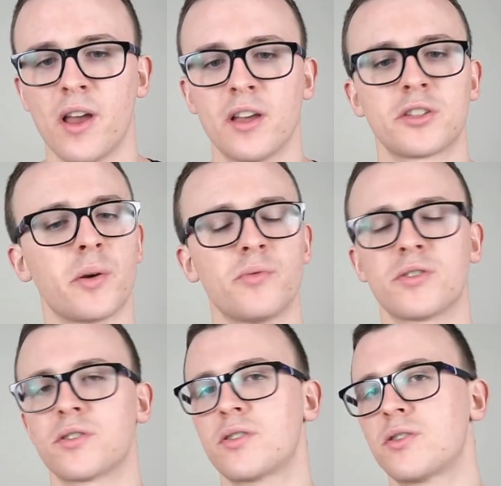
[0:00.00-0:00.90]
So it was
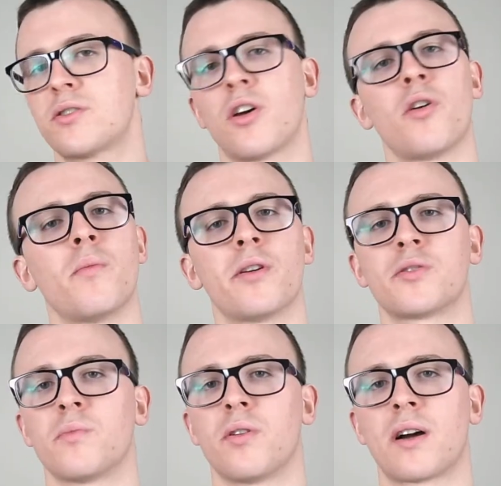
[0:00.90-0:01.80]
just so much
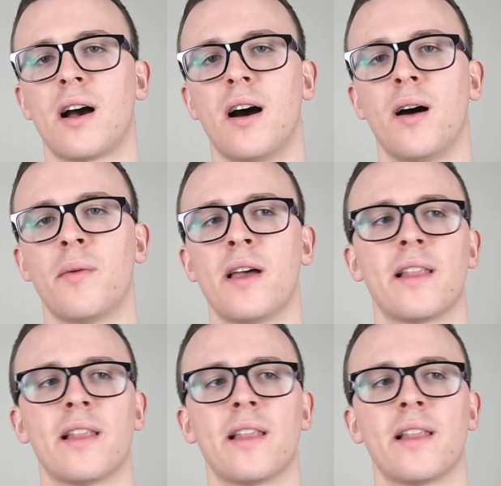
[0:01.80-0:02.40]
more calm.